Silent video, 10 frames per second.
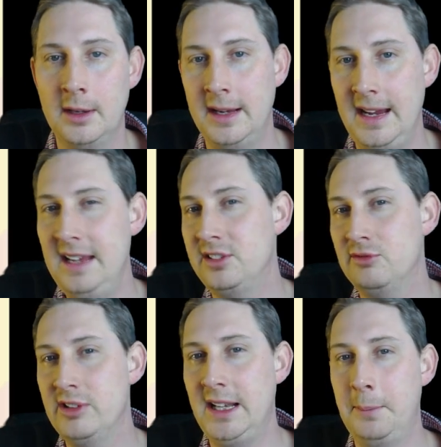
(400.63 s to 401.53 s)
Here's a
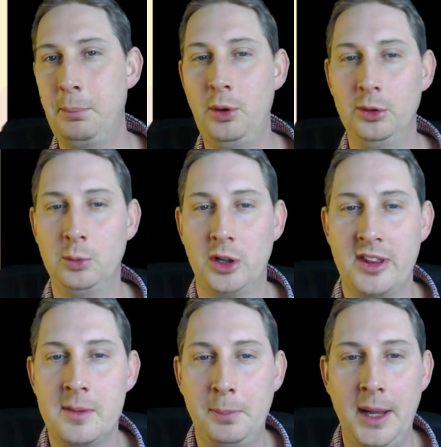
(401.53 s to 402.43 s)
really important one.
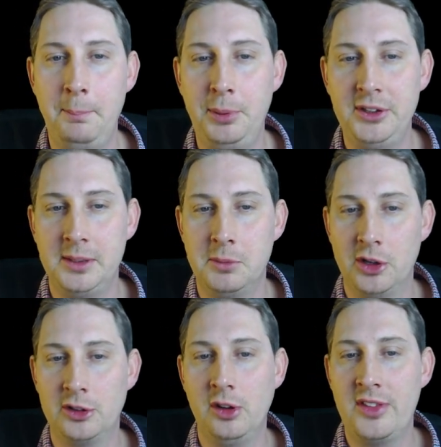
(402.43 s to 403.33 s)
In the plum pudding
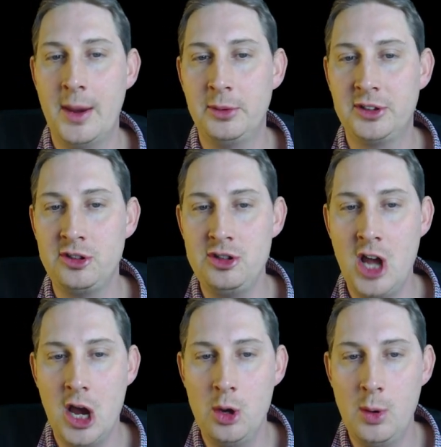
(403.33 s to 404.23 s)
model, there was
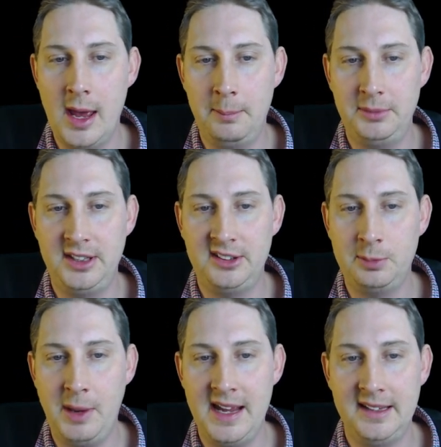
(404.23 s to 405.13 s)
no empty
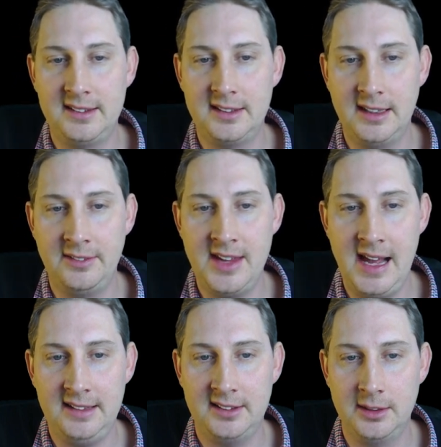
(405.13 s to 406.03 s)
space in the
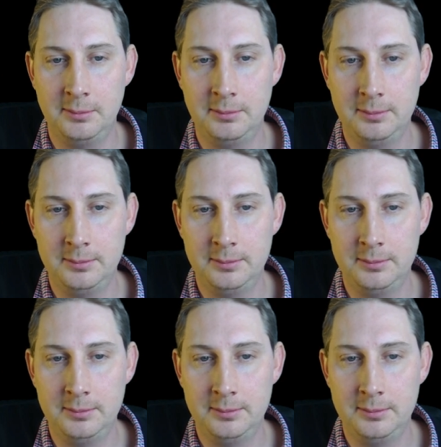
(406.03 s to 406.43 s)
atom.